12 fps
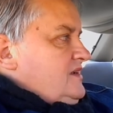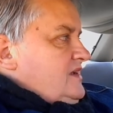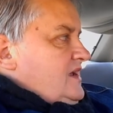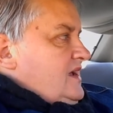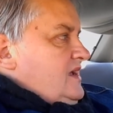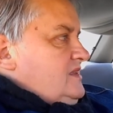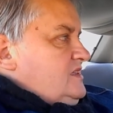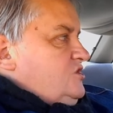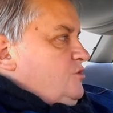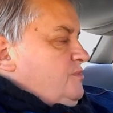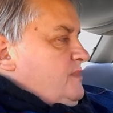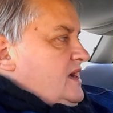And
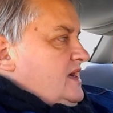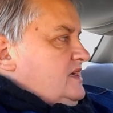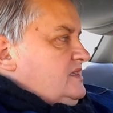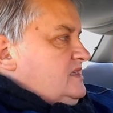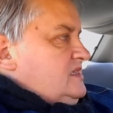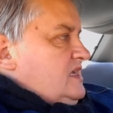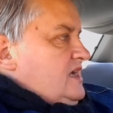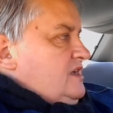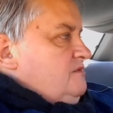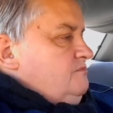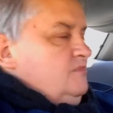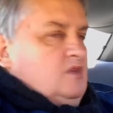supermarkets the
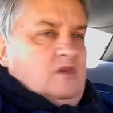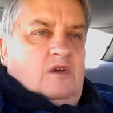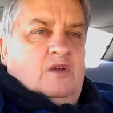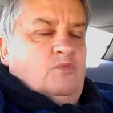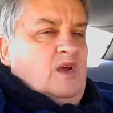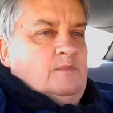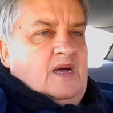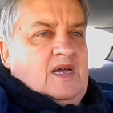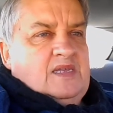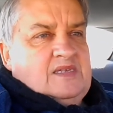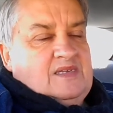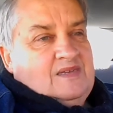same, you got to wear
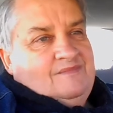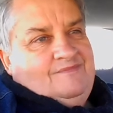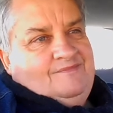masks.